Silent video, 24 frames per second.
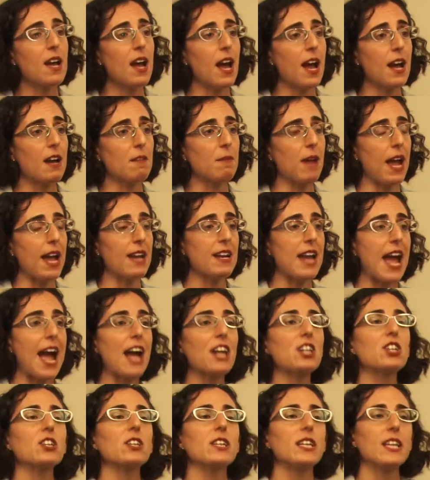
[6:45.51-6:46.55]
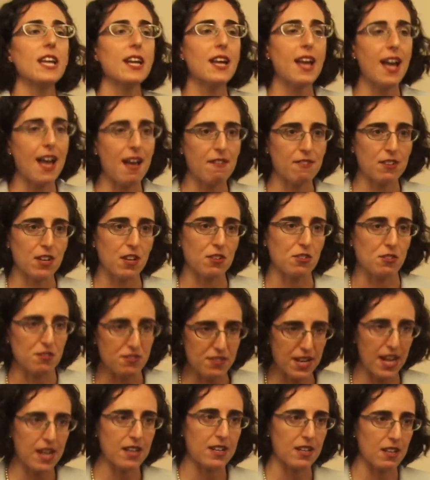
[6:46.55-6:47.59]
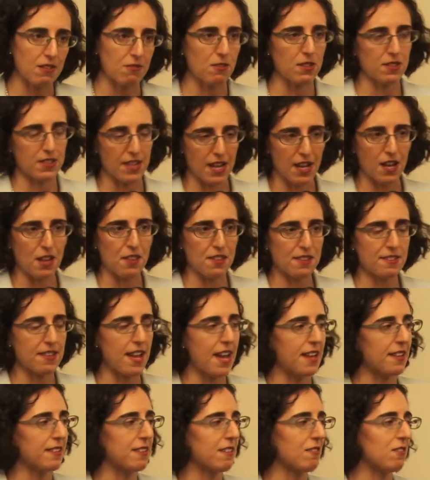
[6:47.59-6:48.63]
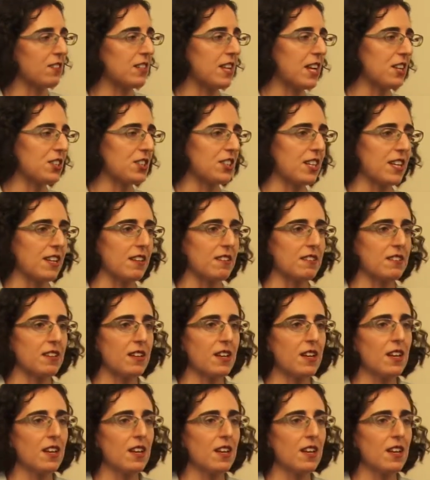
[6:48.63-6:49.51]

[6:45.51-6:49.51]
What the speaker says: and actually have an understanding of what the health status of the nation is.